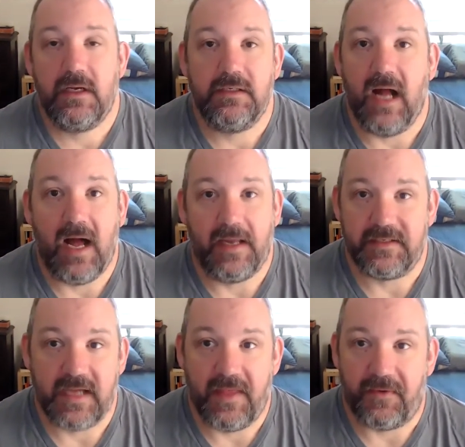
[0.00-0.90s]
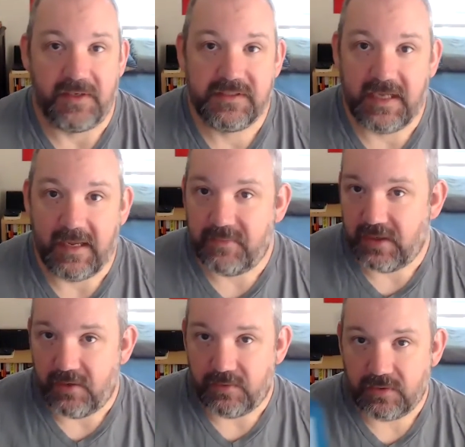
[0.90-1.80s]
God as either a
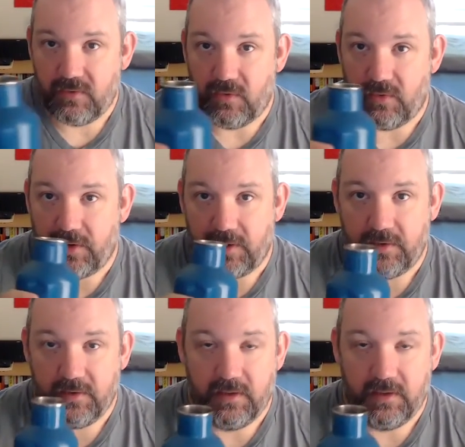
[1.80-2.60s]
scapegoat or